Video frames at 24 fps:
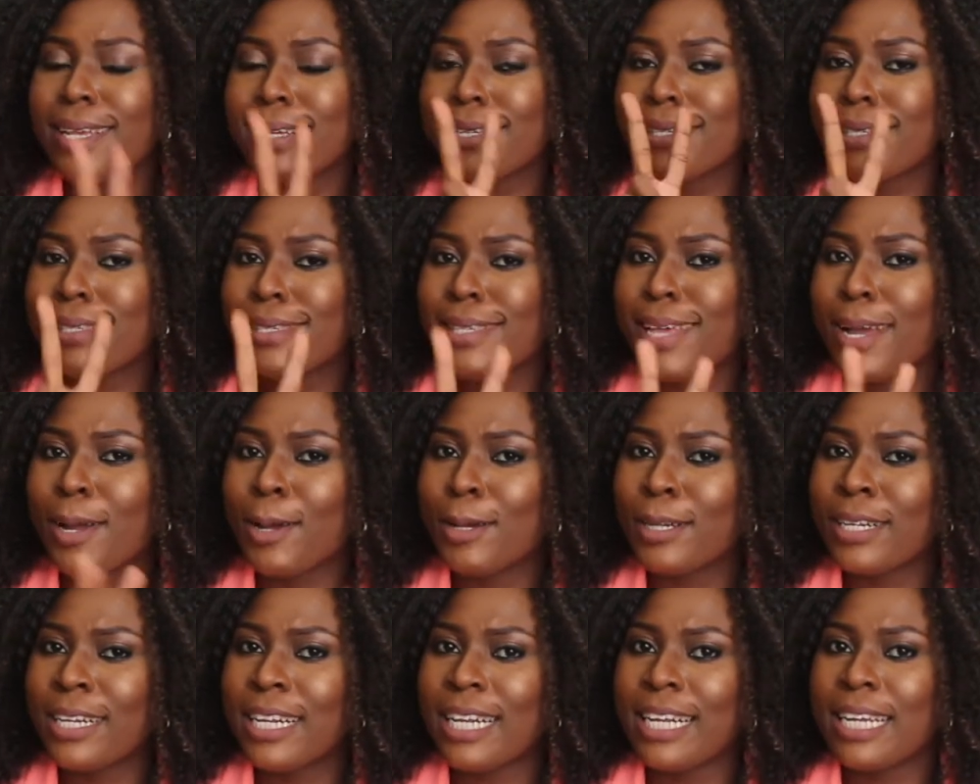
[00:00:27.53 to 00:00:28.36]

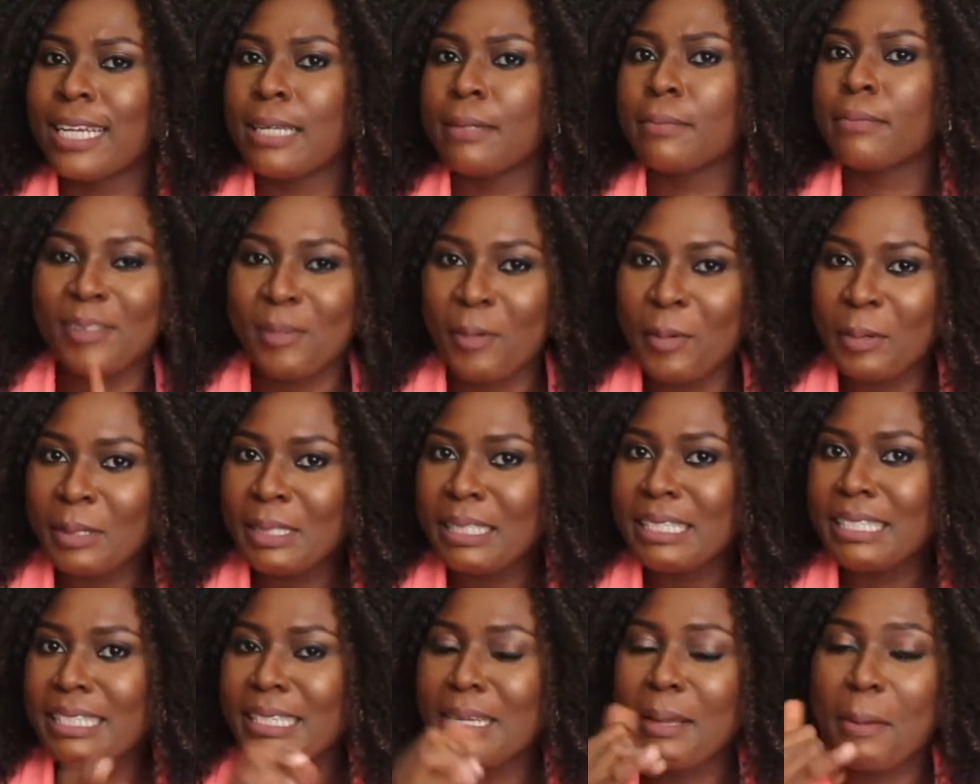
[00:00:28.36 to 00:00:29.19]
Secondly,
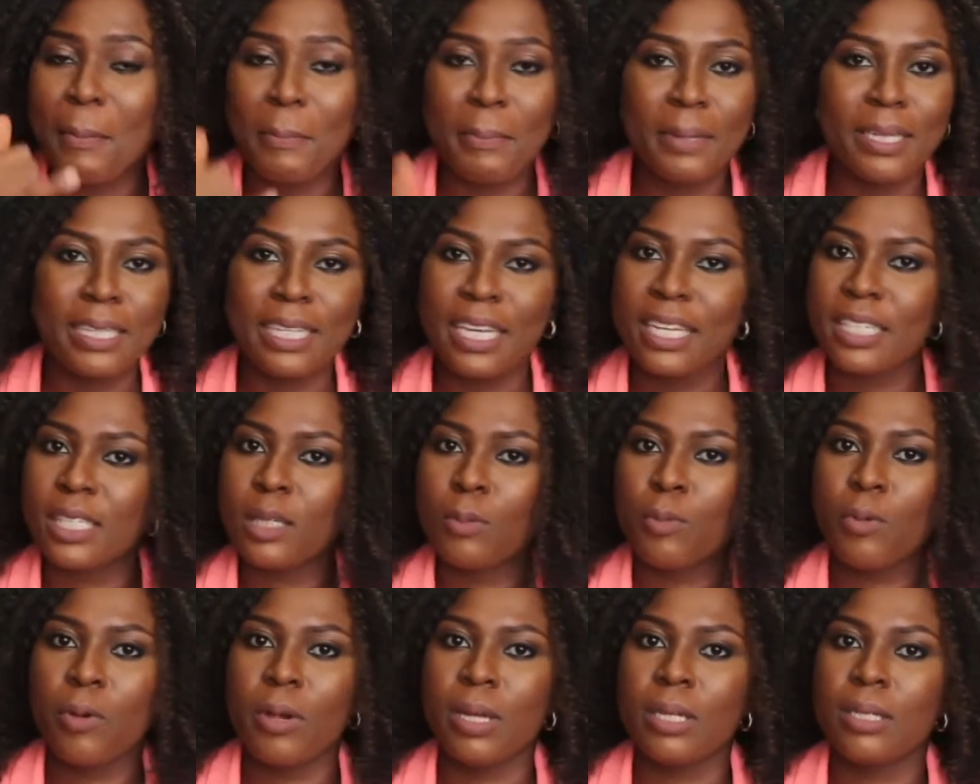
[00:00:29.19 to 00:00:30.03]
don't be
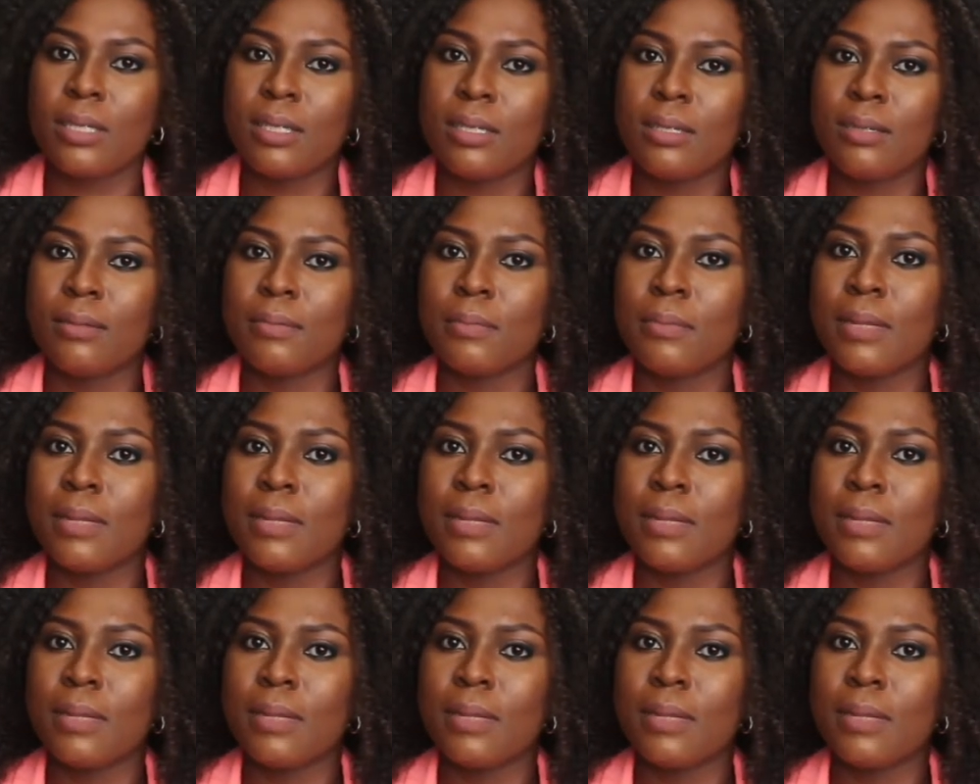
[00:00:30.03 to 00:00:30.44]
desperate.